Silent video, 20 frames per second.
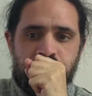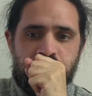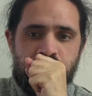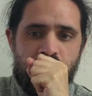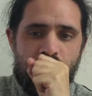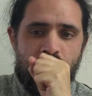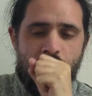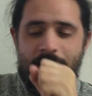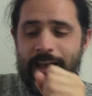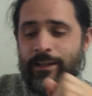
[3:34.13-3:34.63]

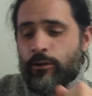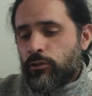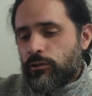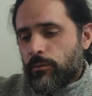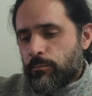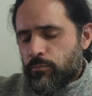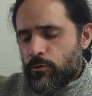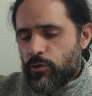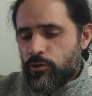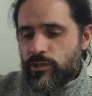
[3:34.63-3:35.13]
I got the
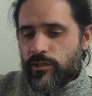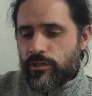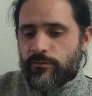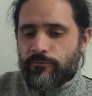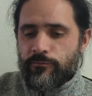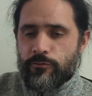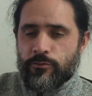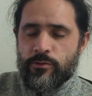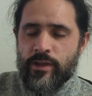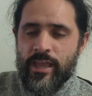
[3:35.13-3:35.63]
projects
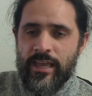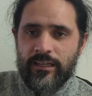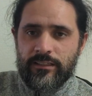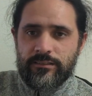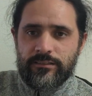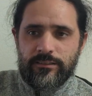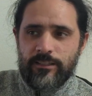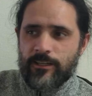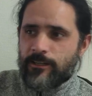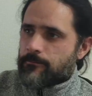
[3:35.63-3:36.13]
through
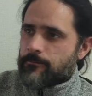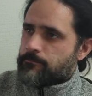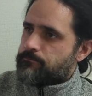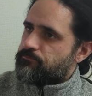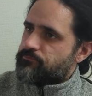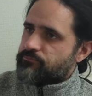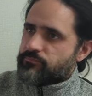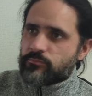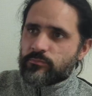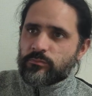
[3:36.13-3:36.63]
the
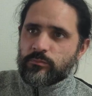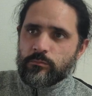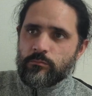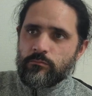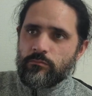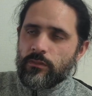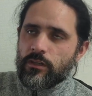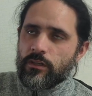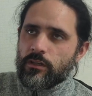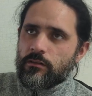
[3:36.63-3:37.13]

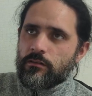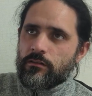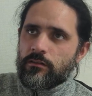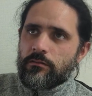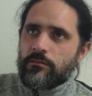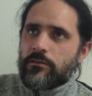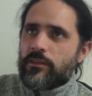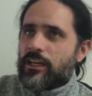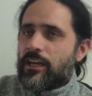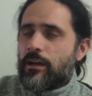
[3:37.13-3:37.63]

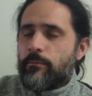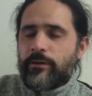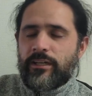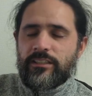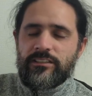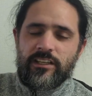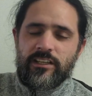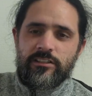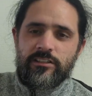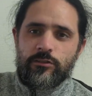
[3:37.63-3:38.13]
companies
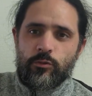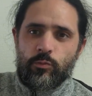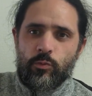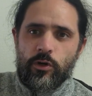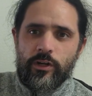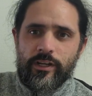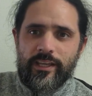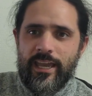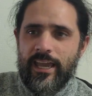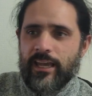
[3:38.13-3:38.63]
I used to
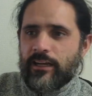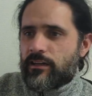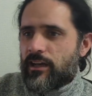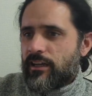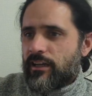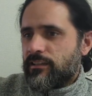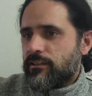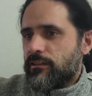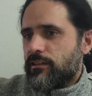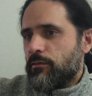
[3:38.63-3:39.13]
work at. I
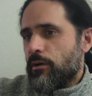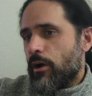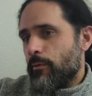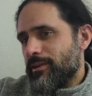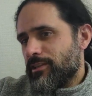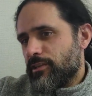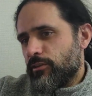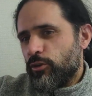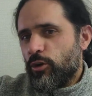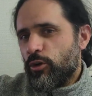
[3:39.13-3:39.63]
went
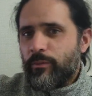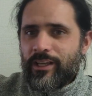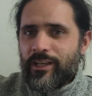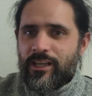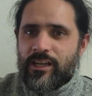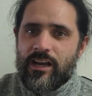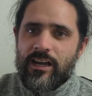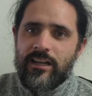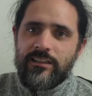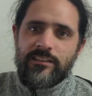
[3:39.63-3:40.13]
to
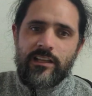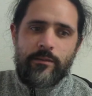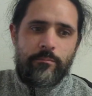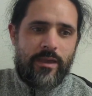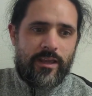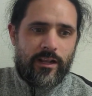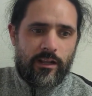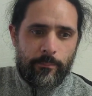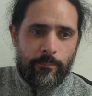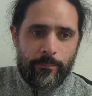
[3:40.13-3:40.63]
nomikais. I
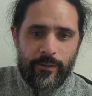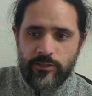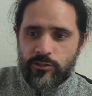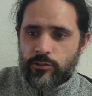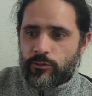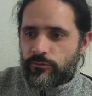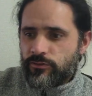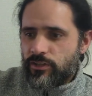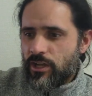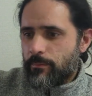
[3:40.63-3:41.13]
met a bunch
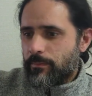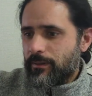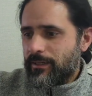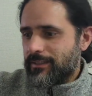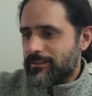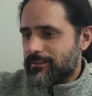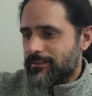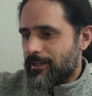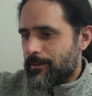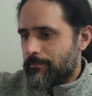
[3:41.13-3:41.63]
of
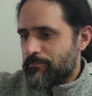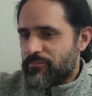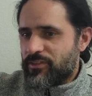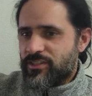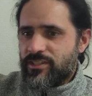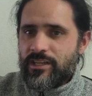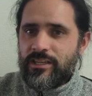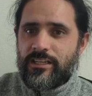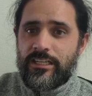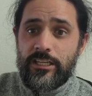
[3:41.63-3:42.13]
Japanese
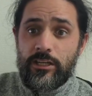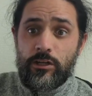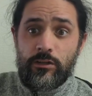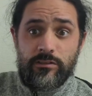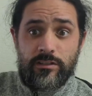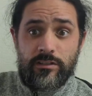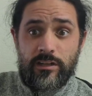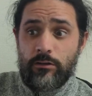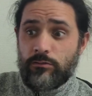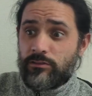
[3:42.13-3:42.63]
CTOs,
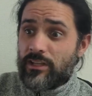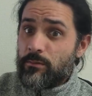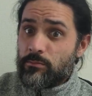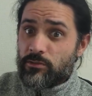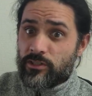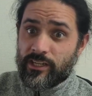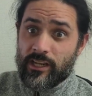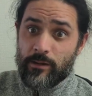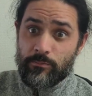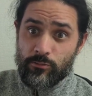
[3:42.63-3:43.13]
and I was able to
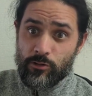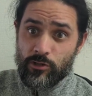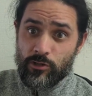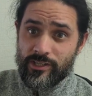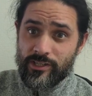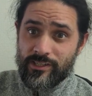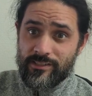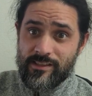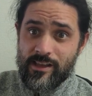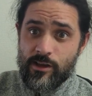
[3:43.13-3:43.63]
get
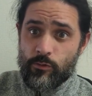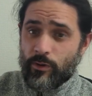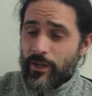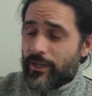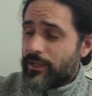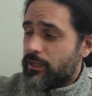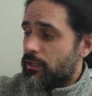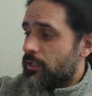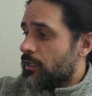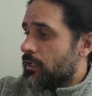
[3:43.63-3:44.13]
projects that way.
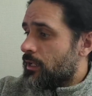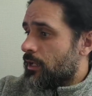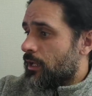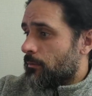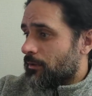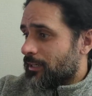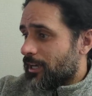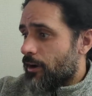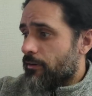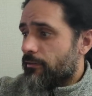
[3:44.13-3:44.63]

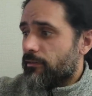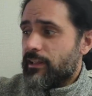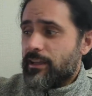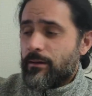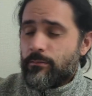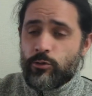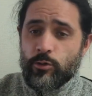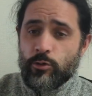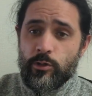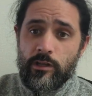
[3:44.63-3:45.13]
Currently, I'm
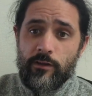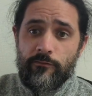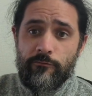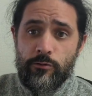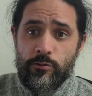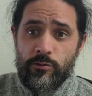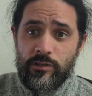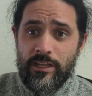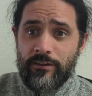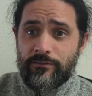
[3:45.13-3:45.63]
doing it through
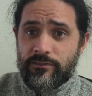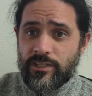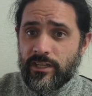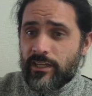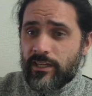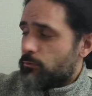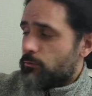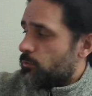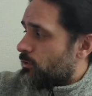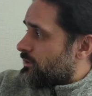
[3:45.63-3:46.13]

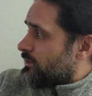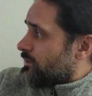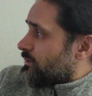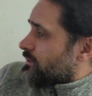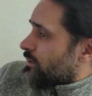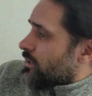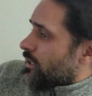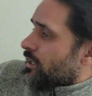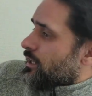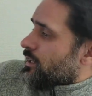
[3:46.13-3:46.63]
LivTech, which is
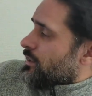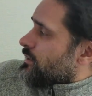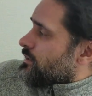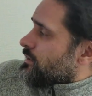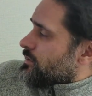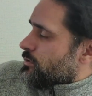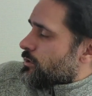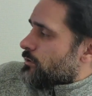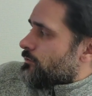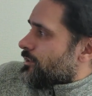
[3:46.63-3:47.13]
the
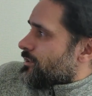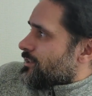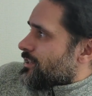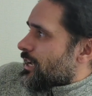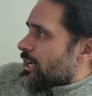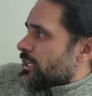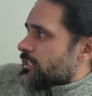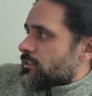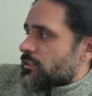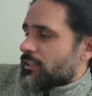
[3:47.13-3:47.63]
service here.
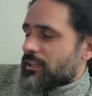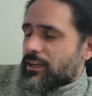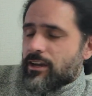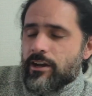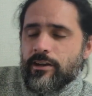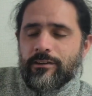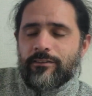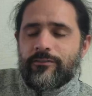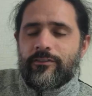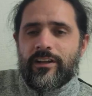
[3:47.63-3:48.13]
It's a kind
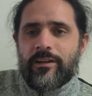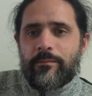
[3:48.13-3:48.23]
of a